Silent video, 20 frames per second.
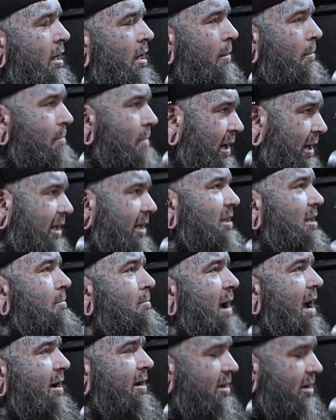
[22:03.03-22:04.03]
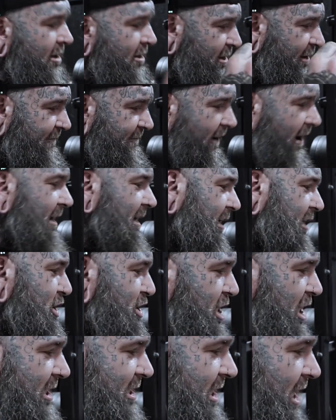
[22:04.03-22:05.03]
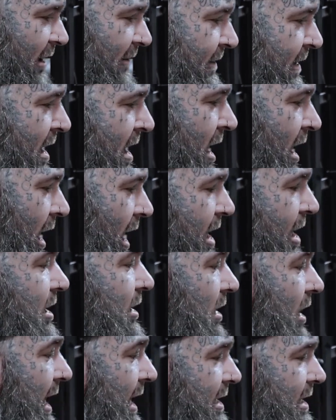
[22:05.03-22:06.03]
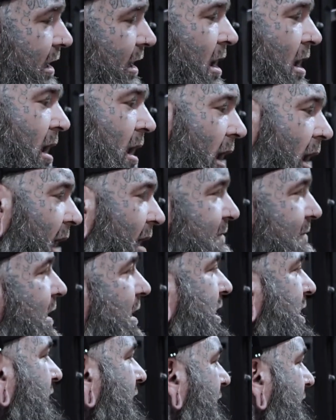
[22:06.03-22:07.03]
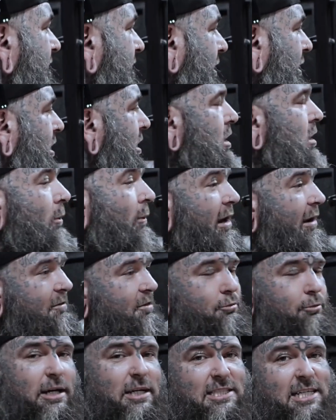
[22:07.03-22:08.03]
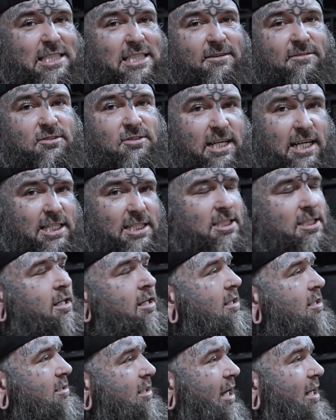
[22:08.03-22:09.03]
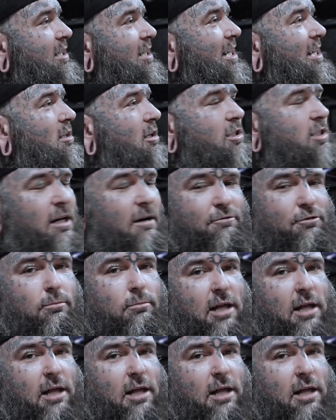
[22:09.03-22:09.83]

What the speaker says: money in the bank, the fucking shit stuff, I don't like it, I fucking hate it. We have 3 sets of 6, 10 kilos up from